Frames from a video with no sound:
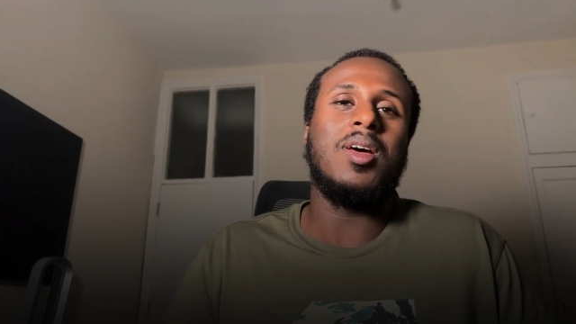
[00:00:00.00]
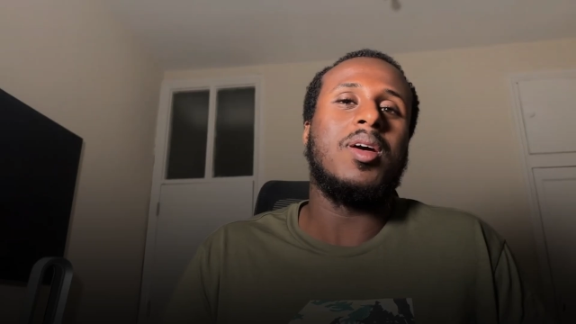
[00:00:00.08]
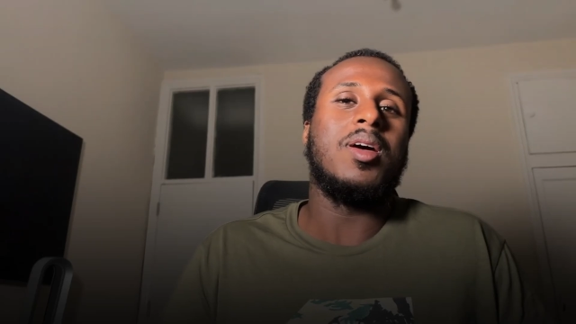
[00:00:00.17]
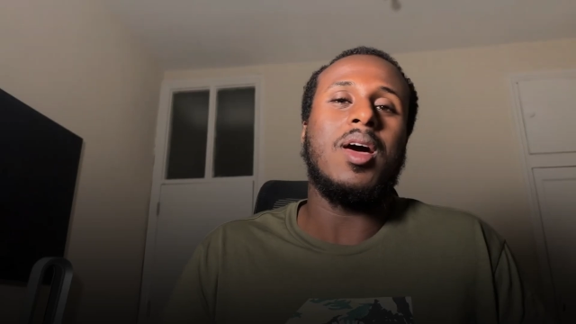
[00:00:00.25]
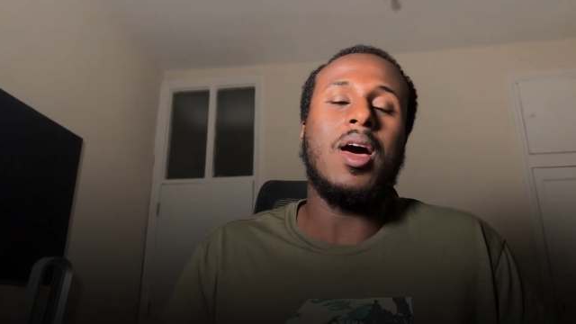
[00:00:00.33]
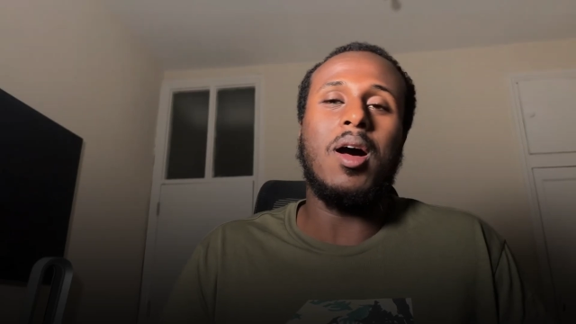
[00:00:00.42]

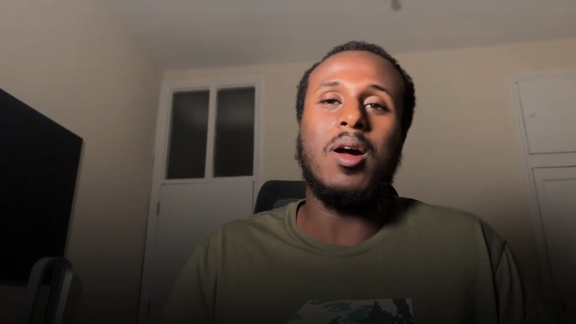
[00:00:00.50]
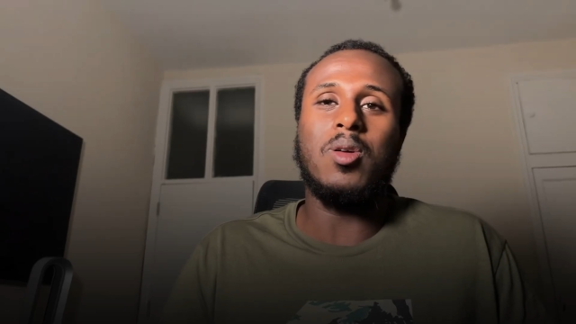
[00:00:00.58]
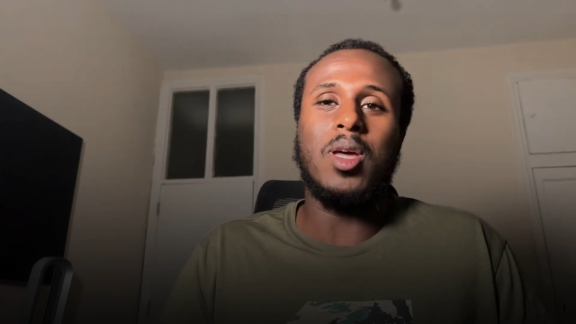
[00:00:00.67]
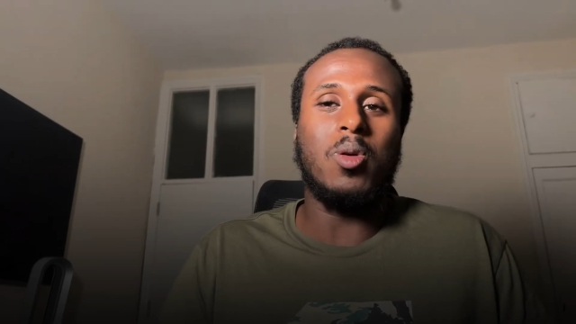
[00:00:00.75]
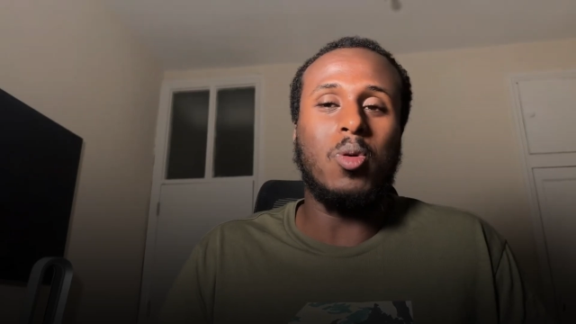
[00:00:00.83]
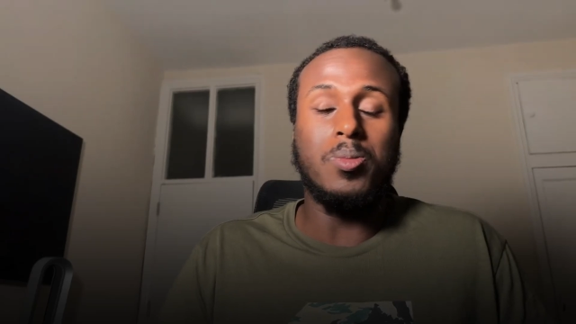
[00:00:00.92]
Okay,
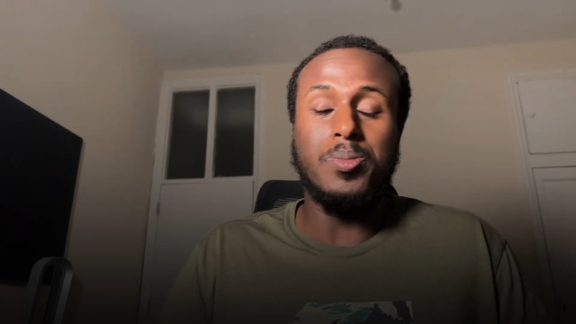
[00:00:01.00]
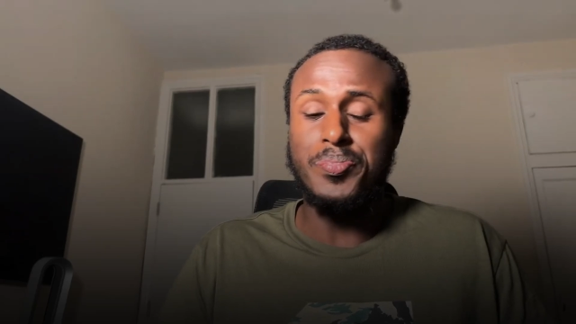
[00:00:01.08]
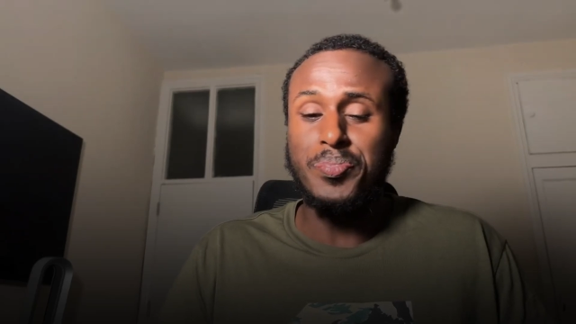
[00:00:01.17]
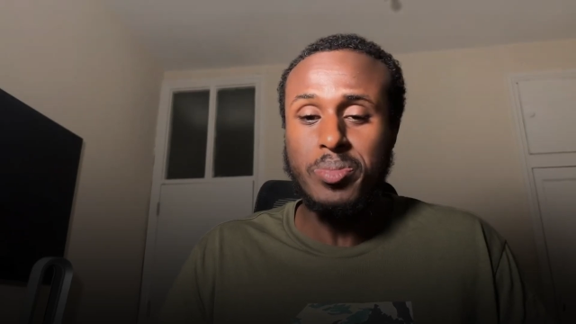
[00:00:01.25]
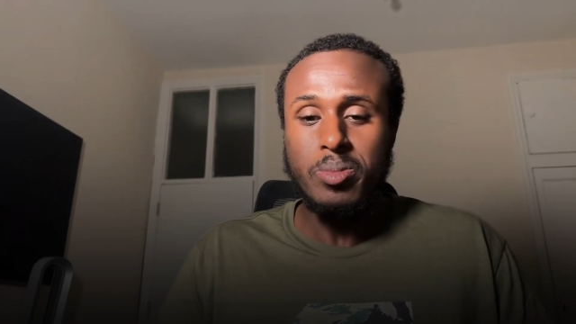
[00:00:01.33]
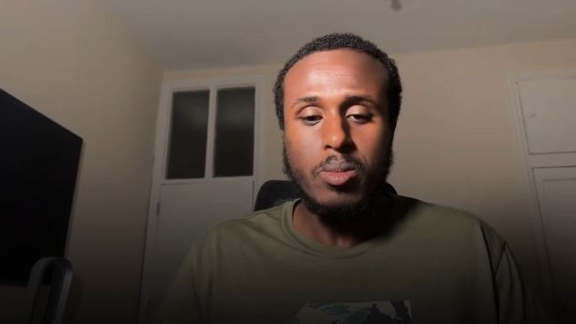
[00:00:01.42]
cool.
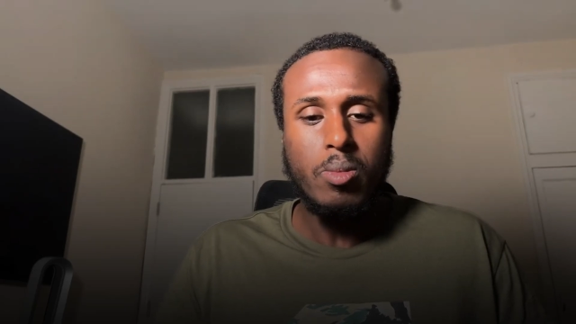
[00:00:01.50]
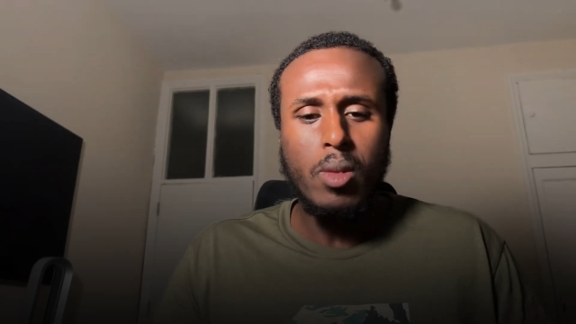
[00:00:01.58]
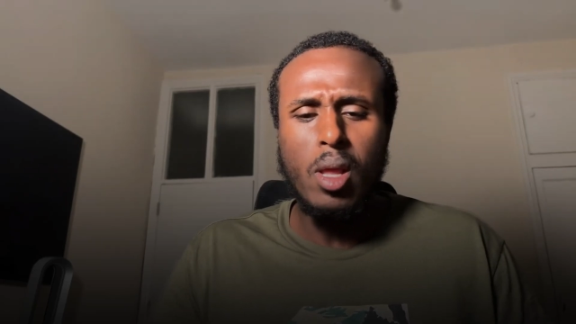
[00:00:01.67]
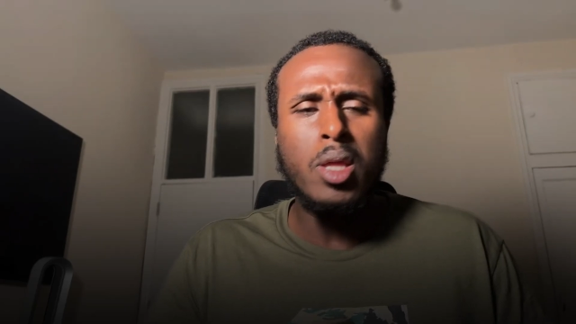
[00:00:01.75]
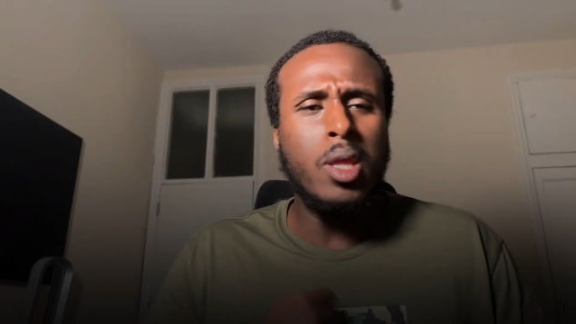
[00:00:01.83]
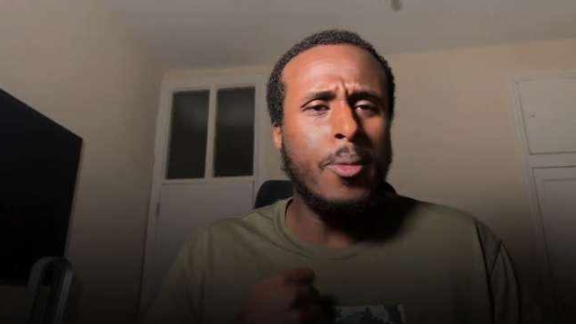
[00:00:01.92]

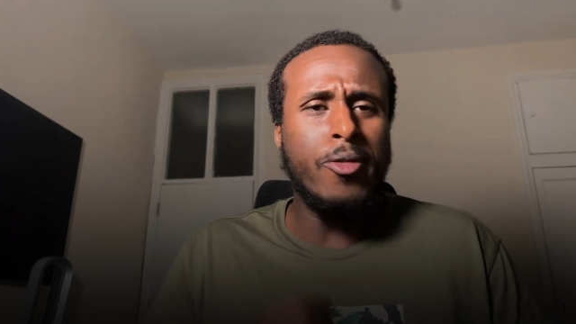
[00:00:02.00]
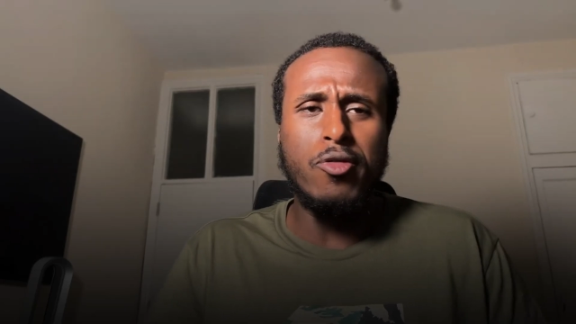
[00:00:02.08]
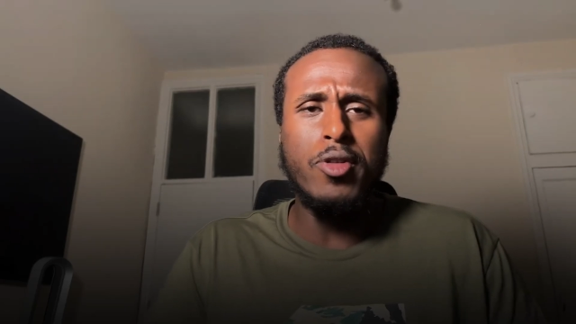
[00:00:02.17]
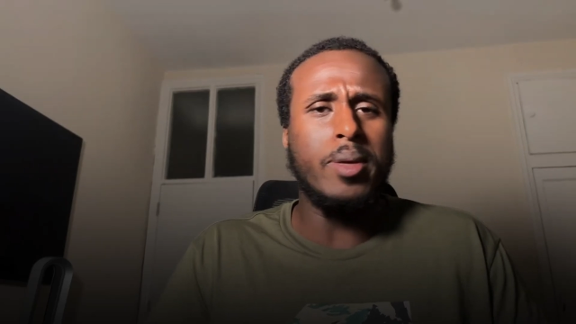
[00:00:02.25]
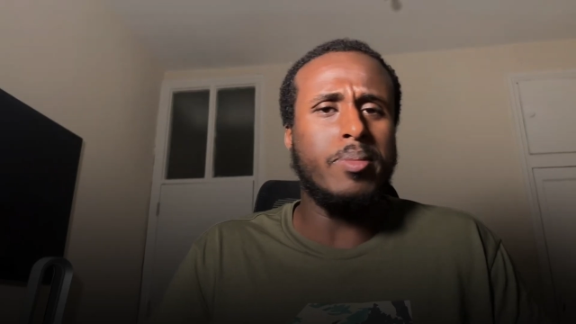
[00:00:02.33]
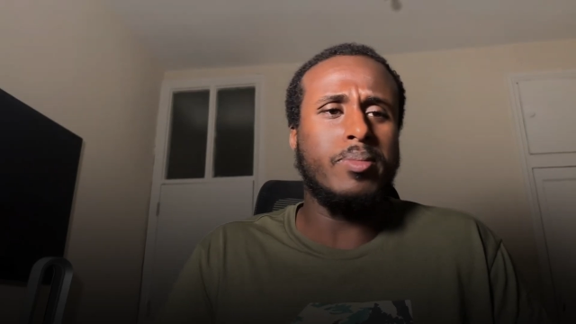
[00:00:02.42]
Number
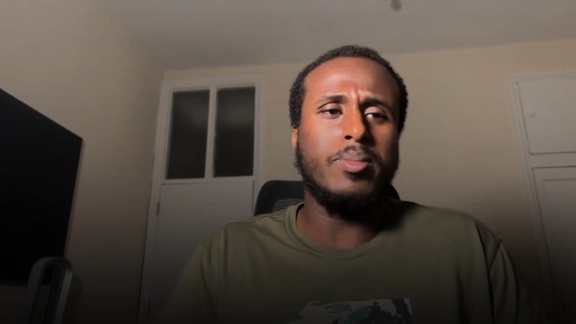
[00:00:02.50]
3.